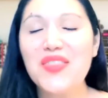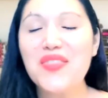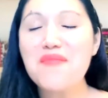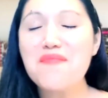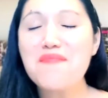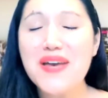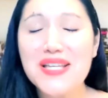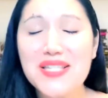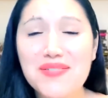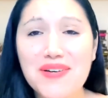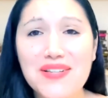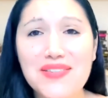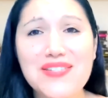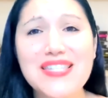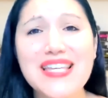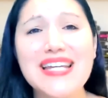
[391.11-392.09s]
the best way
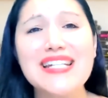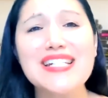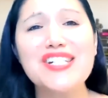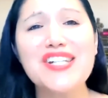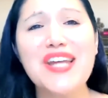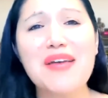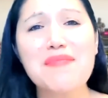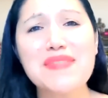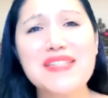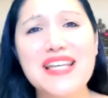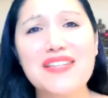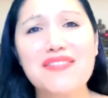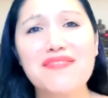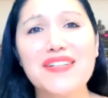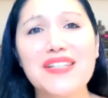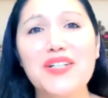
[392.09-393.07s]
to say j'aime
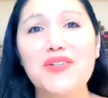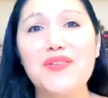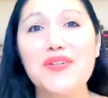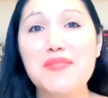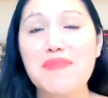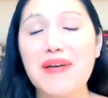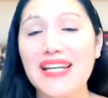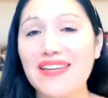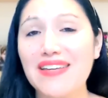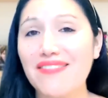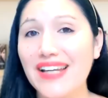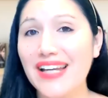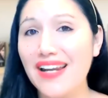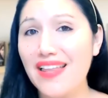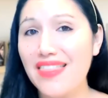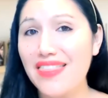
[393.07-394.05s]
cette vidéo is by giving
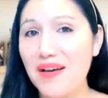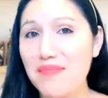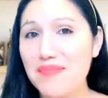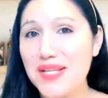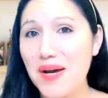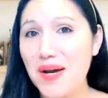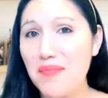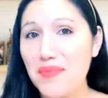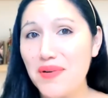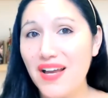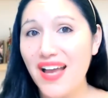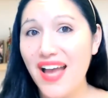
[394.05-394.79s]
it a thumbs up